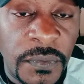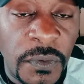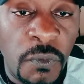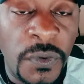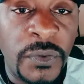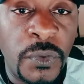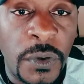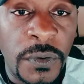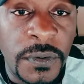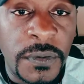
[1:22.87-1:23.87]
with the
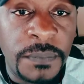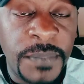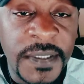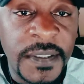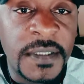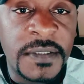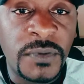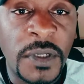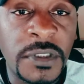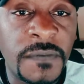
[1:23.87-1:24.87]
wrong partners
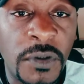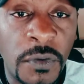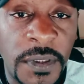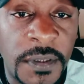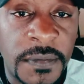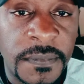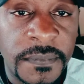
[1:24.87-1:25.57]
without even knowing it.